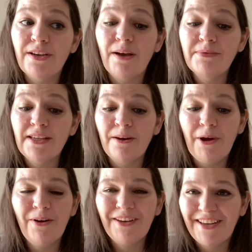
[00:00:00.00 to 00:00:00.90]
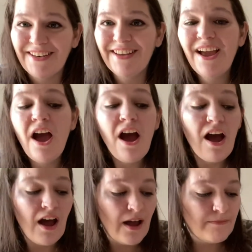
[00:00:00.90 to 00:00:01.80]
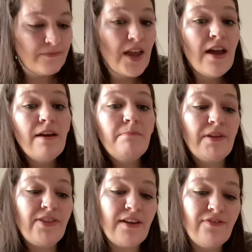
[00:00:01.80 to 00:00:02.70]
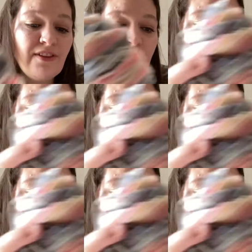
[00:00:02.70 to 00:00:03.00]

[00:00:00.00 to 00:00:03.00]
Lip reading: upset about it. But thankfully